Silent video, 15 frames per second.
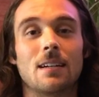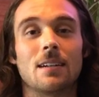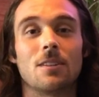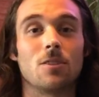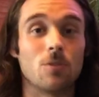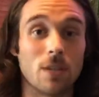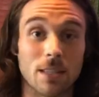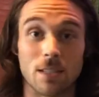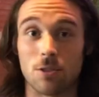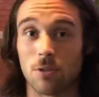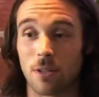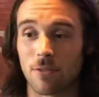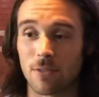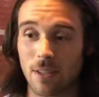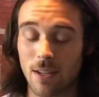You get the
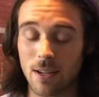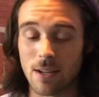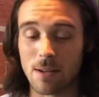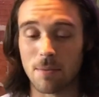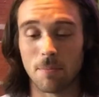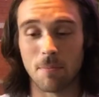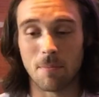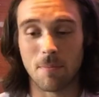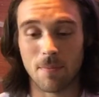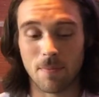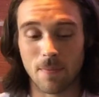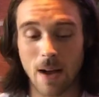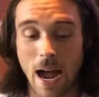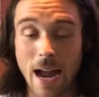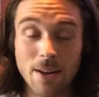drift.
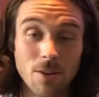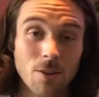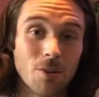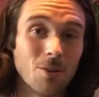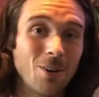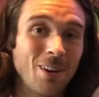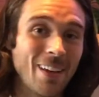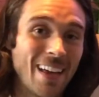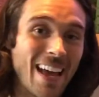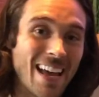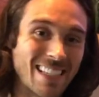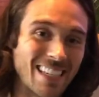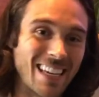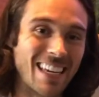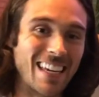I know
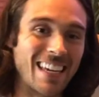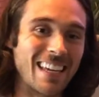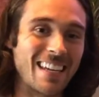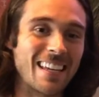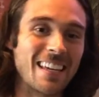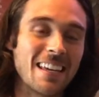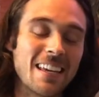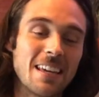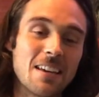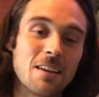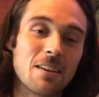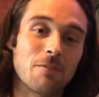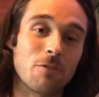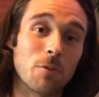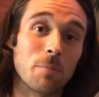as a kid,
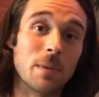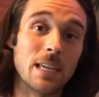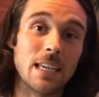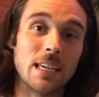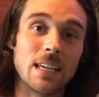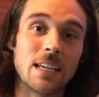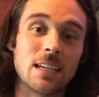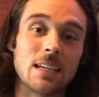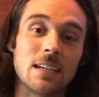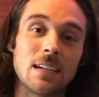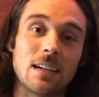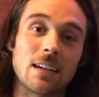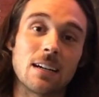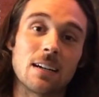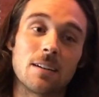for me,
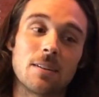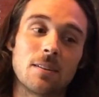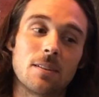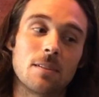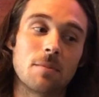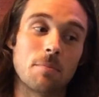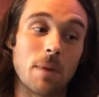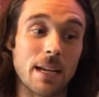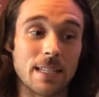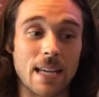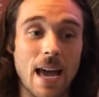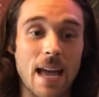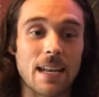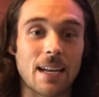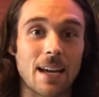my
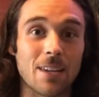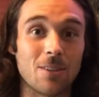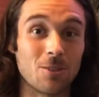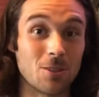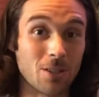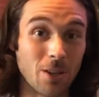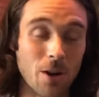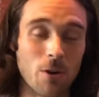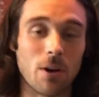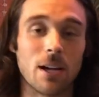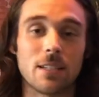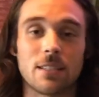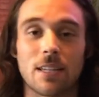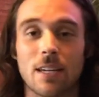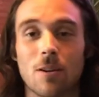dad and I used to go
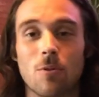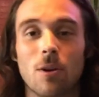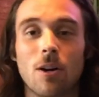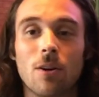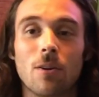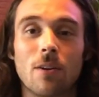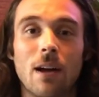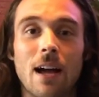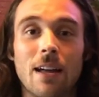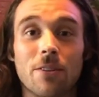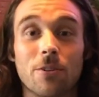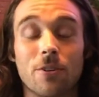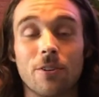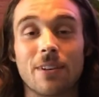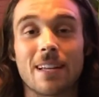hunting. Well, I
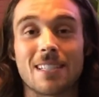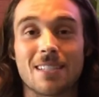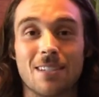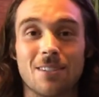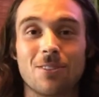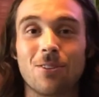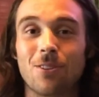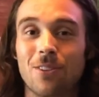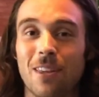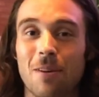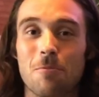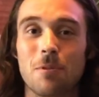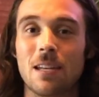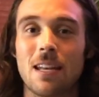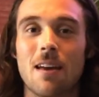learned as an adult that
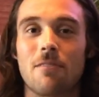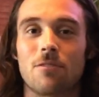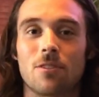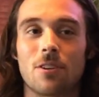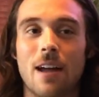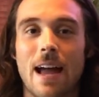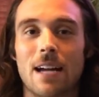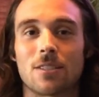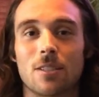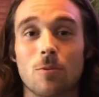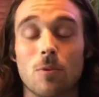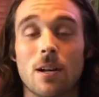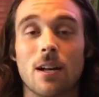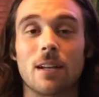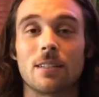we never actually
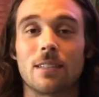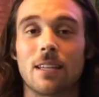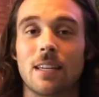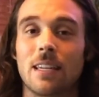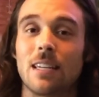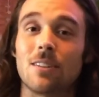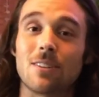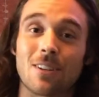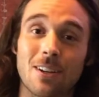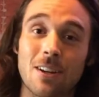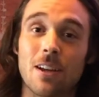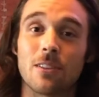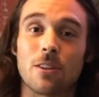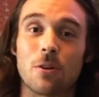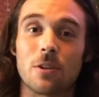went hunting. He took an
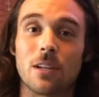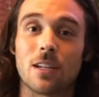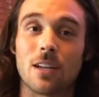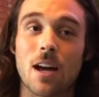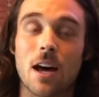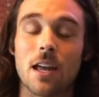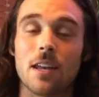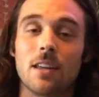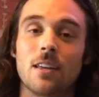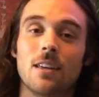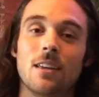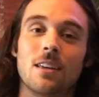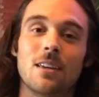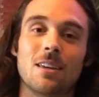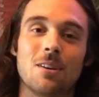unloaded gun
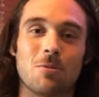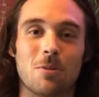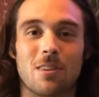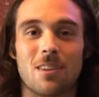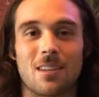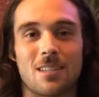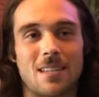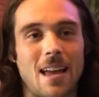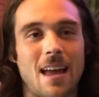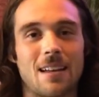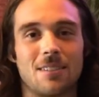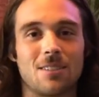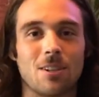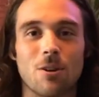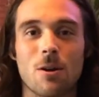with us
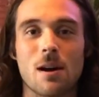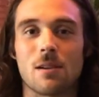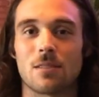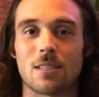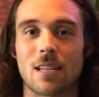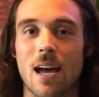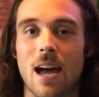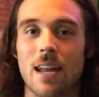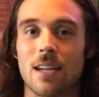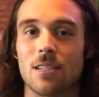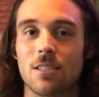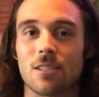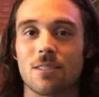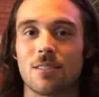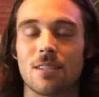to go outside and
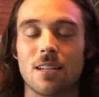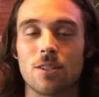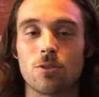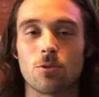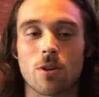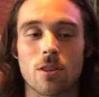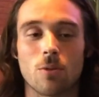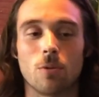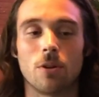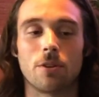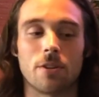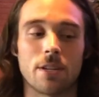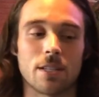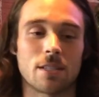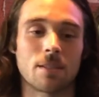just enjoy the
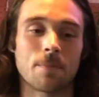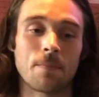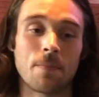wilderness.